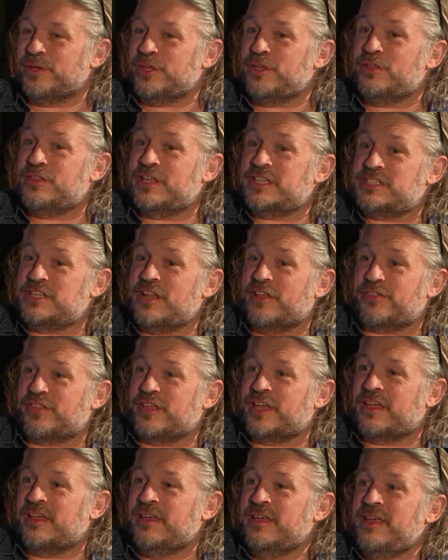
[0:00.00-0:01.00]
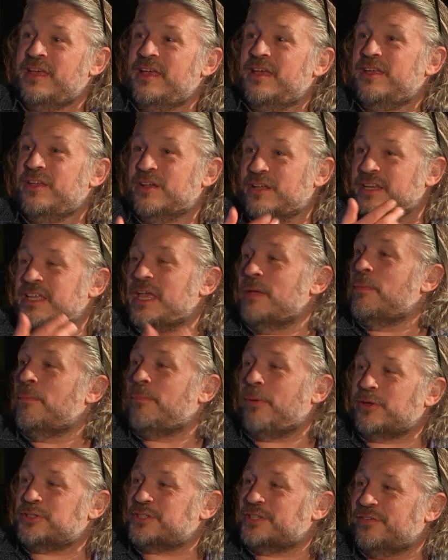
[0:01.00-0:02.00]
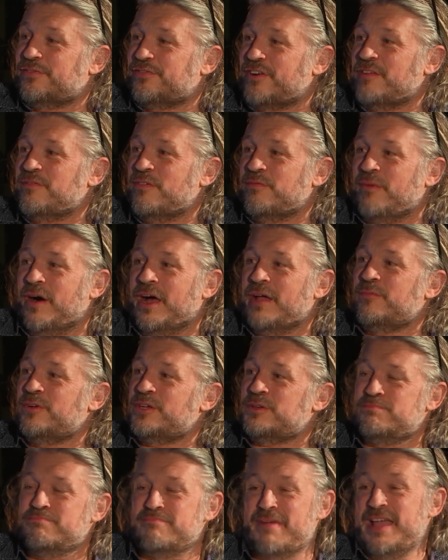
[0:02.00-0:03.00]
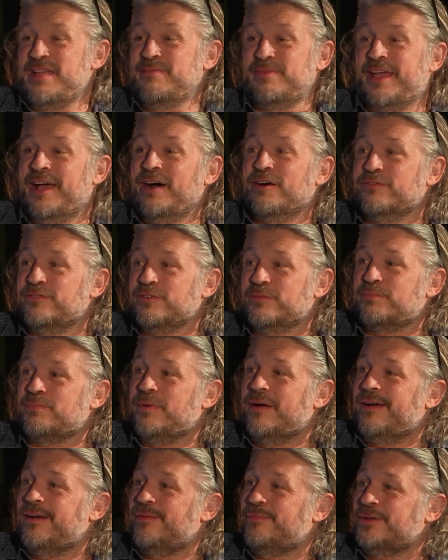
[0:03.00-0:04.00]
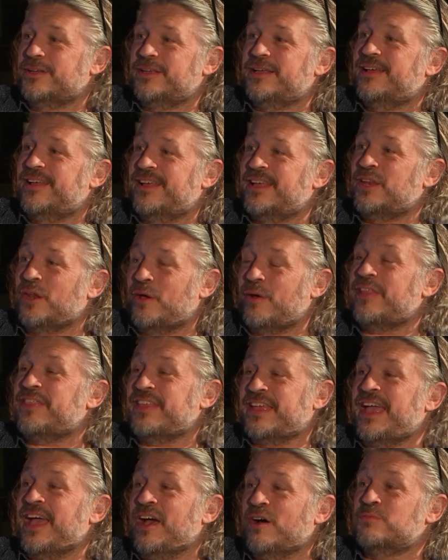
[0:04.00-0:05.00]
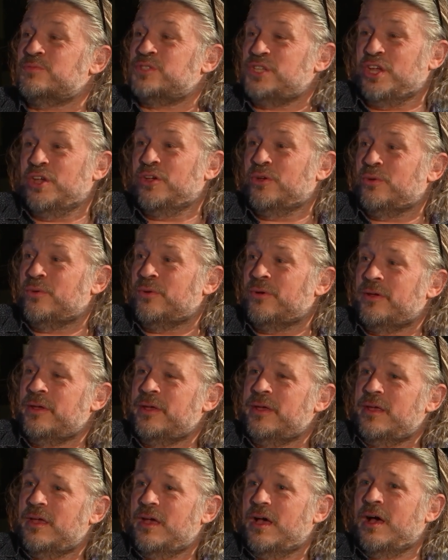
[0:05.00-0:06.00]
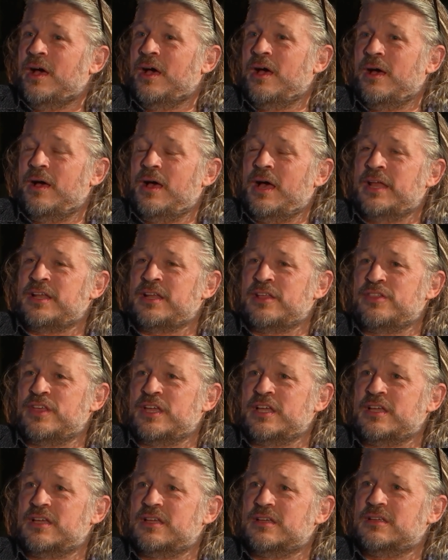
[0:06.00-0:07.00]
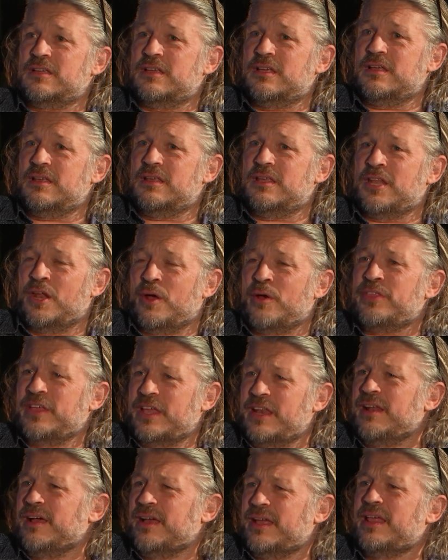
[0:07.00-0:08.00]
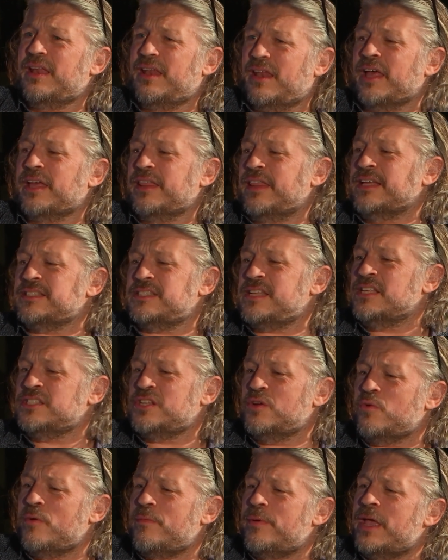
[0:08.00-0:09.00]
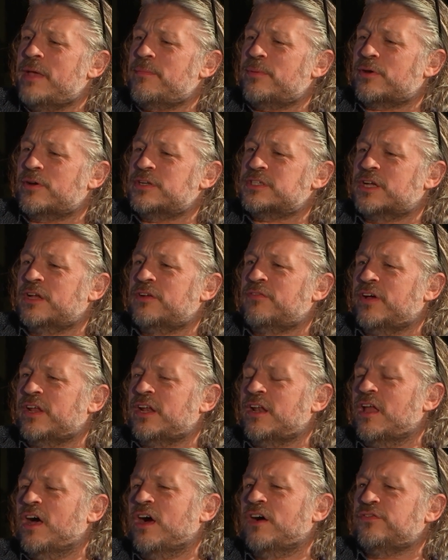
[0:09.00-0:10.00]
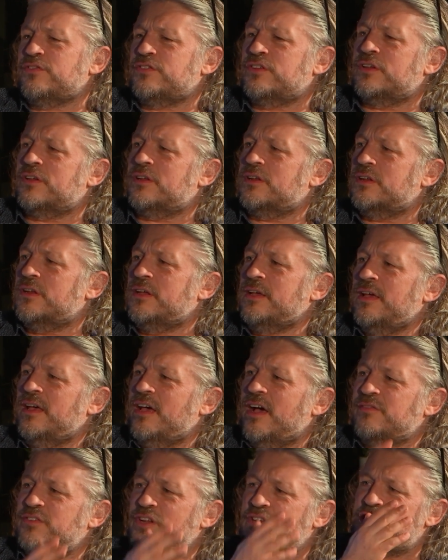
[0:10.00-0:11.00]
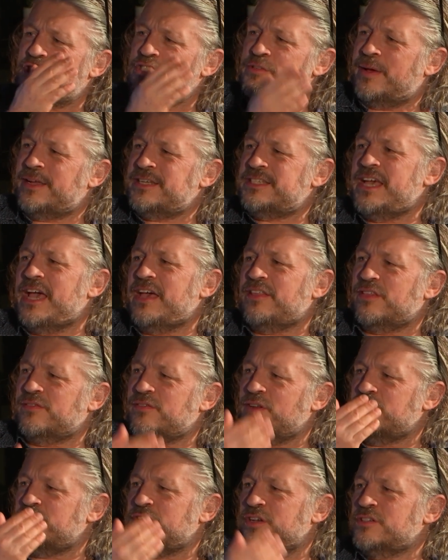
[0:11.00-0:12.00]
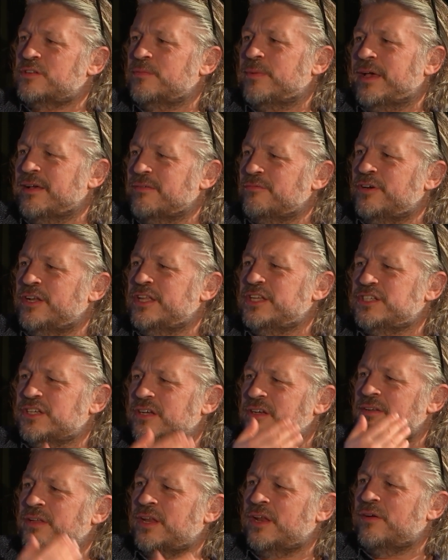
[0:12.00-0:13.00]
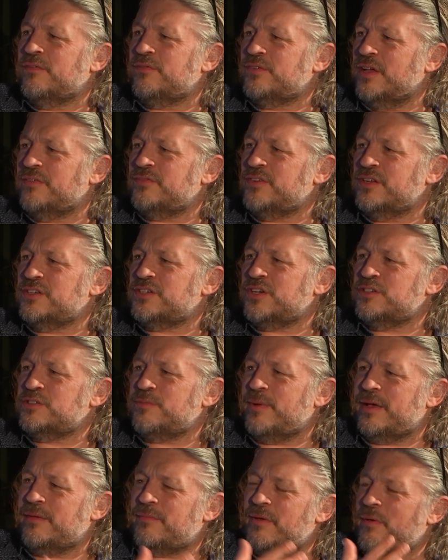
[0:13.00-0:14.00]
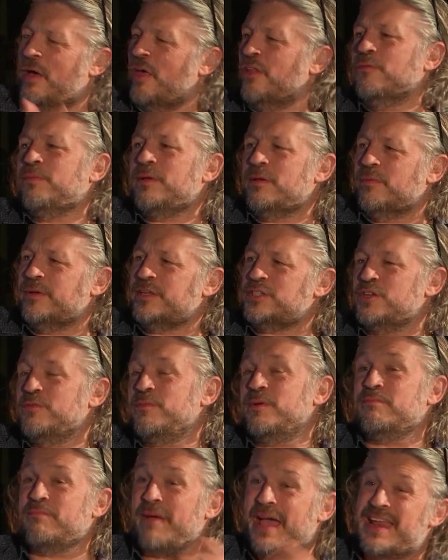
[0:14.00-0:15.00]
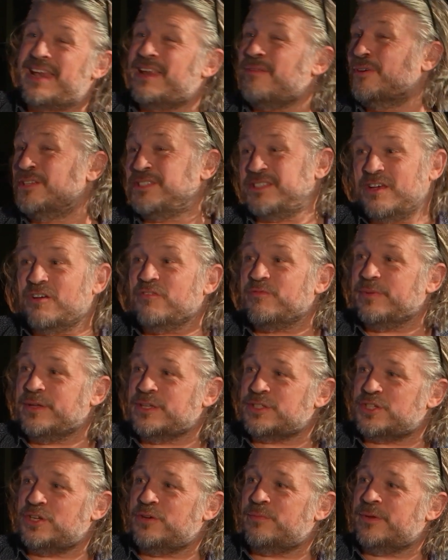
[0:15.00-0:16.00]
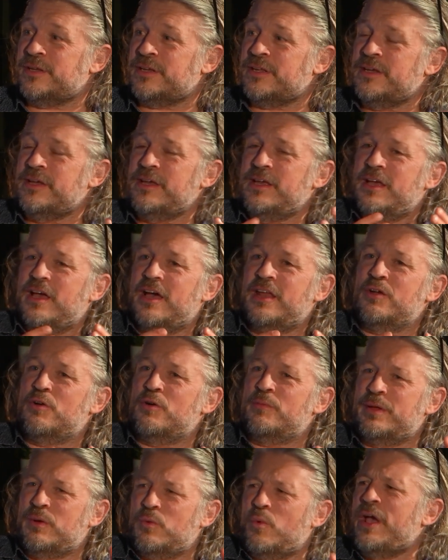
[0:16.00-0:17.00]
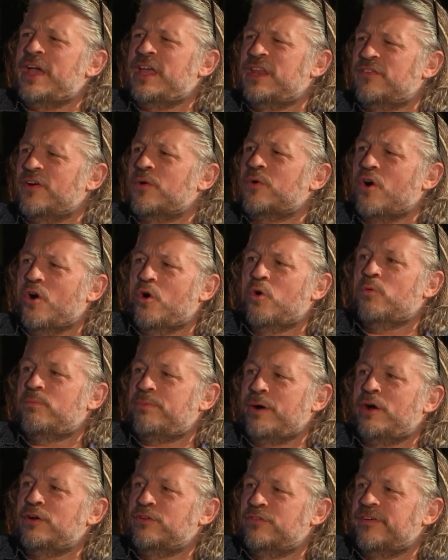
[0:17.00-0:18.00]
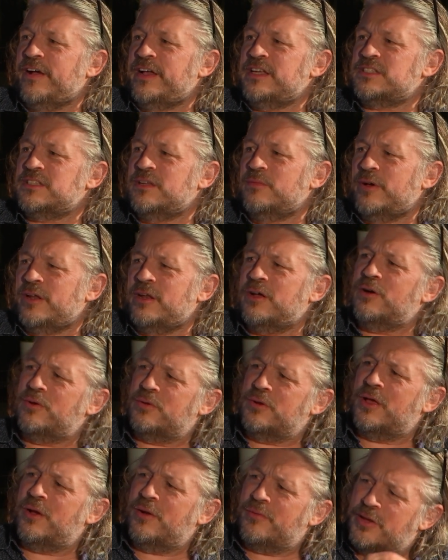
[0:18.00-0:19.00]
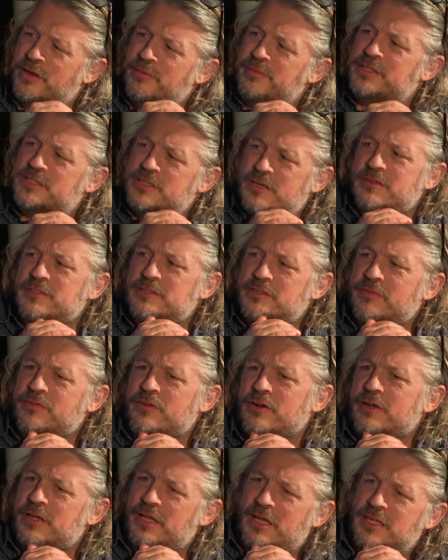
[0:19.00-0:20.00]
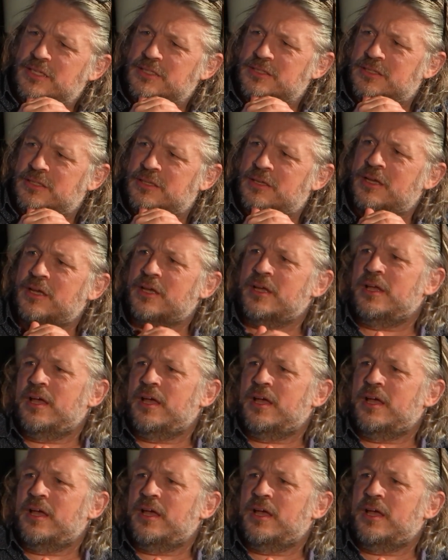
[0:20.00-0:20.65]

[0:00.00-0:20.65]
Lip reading: But there's nothing. You can keep a positive frame of mind, which may be helpful. But, you know, I think it helps you. And I think, you know, I think like that says, it would be hypocritical if I'd laughed at. I've done shows about death. I've done shows about religion. You know, I've done shows about other people being stupid, mainly myself being stupid. And it would be weird if I got all po-faced and went, oh, no, I'm going to be serious because I've got cancer.